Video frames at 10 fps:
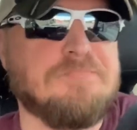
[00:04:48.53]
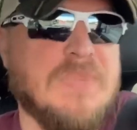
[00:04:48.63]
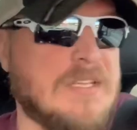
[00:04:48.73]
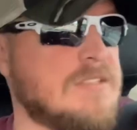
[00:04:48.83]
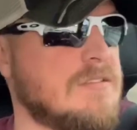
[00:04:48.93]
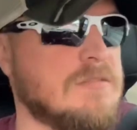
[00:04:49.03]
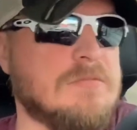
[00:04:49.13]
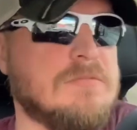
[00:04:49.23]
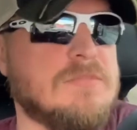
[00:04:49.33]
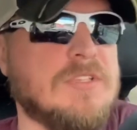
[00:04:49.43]
It's,
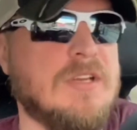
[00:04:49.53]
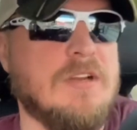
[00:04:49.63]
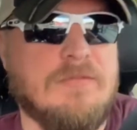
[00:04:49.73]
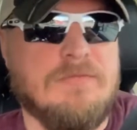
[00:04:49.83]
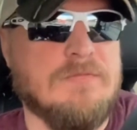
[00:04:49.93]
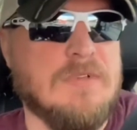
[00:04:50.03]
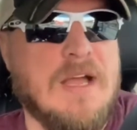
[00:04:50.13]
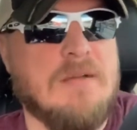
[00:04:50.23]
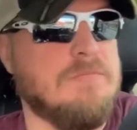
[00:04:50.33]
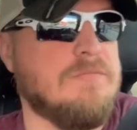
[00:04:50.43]
you know,
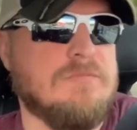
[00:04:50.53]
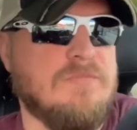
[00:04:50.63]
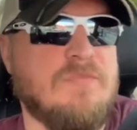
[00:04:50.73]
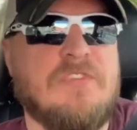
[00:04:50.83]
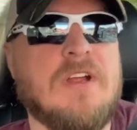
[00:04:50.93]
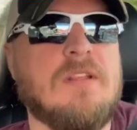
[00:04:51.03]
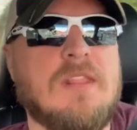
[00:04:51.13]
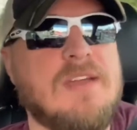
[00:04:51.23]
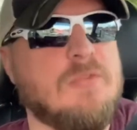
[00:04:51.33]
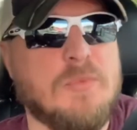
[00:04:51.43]
very
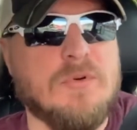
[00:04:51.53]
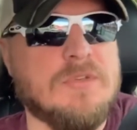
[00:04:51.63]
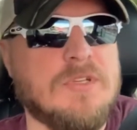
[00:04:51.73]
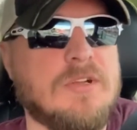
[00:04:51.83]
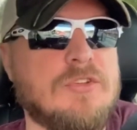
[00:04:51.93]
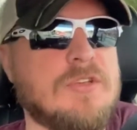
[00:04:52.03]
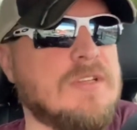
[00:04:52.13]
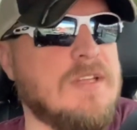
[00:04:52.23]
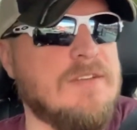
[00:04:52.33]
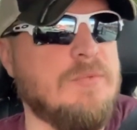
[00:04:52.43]
livable. You know, you
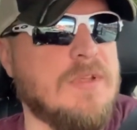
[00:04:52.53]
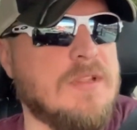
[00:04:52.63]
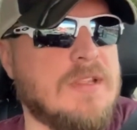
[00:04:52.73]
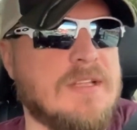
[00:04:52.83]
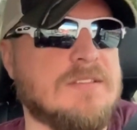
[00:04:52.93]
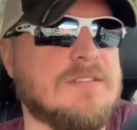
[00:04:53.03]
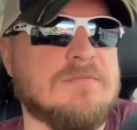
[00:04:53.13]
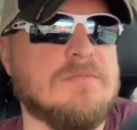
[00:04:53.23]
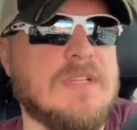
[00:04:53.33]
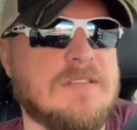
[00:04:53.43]
can live with it.
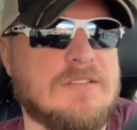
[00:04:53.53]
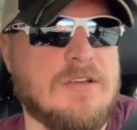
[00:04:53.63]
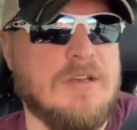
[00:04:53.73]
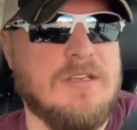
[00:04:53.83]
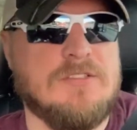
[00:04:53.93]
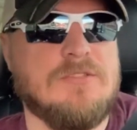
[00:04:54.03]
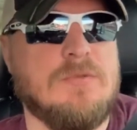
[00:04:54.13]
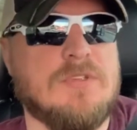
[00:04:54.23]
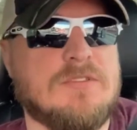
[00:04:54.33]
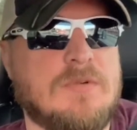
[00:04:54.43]
That's not an issue
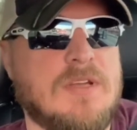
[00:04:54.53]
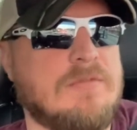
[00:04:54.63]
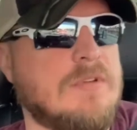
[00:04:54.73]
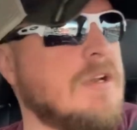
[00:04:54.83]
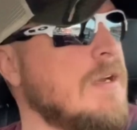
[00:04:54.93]
whatsoever.